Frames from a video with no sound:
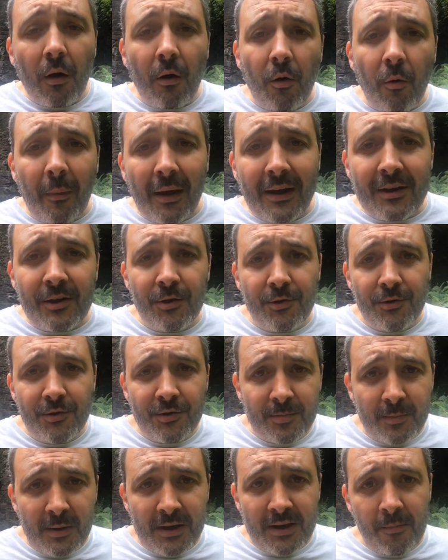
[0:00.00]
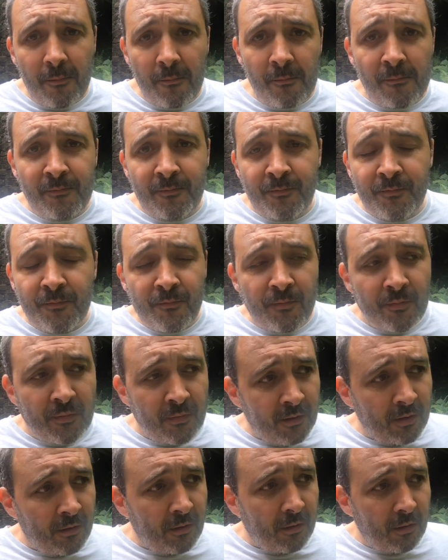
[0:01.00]
Oh my goodness me.
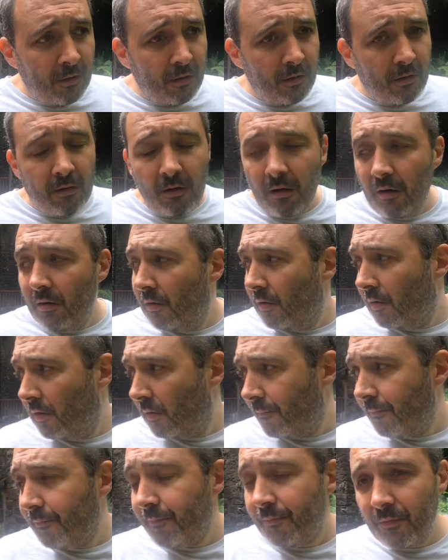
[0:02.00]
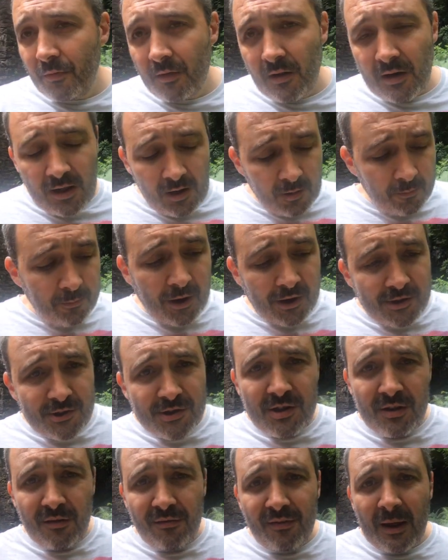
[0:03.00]
Oh, the little
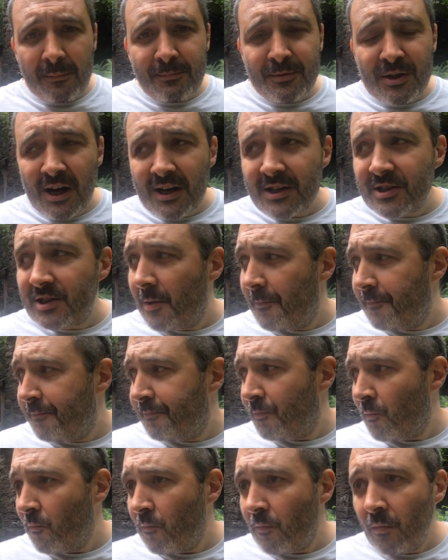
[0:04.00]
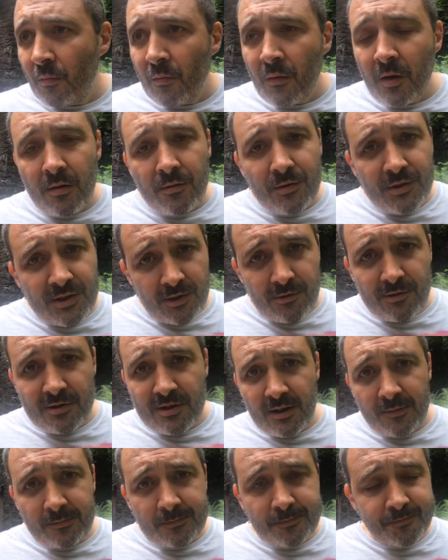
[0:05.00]
buns and the flapjacks.
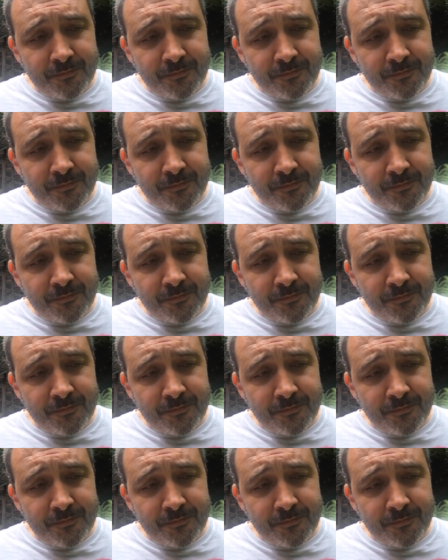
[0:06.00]
Seriously.